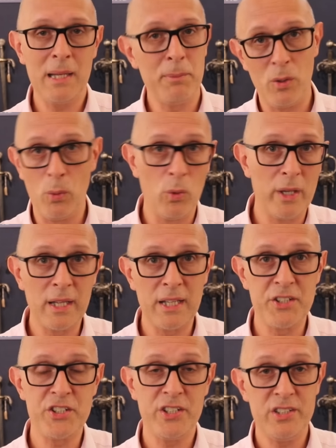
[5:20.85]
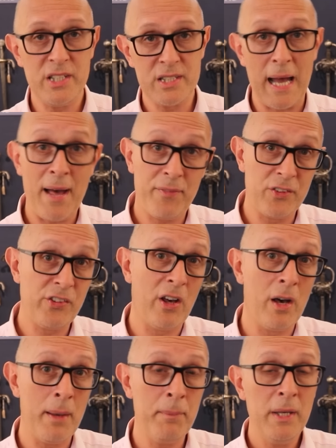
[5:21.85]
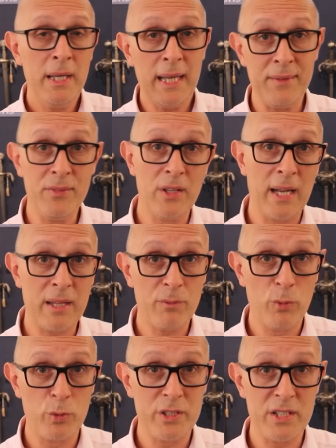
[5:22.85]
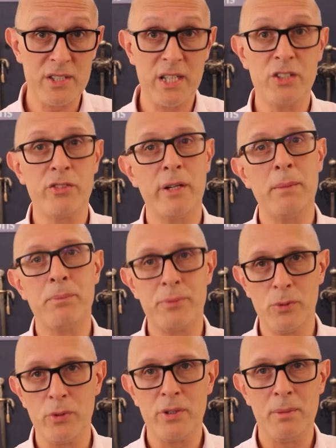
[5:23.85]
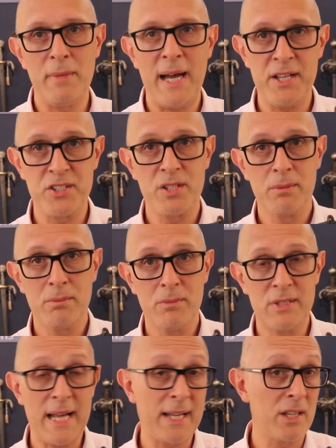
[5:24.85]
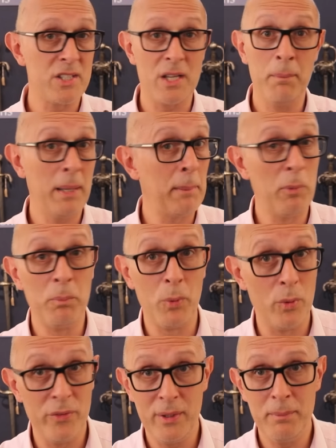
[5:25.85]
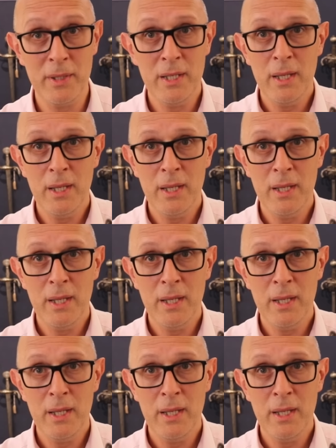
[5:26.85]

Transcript: but all English cities at the time in the late 14th century, brought them as daggers and people bought them.